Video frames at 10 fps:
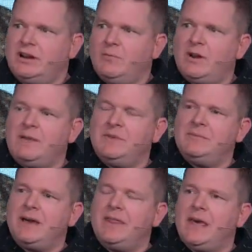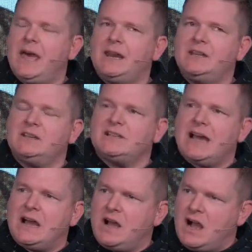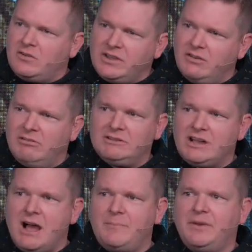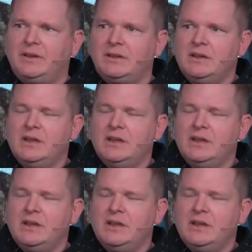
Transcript: And what I mean by that is I'll get on a topic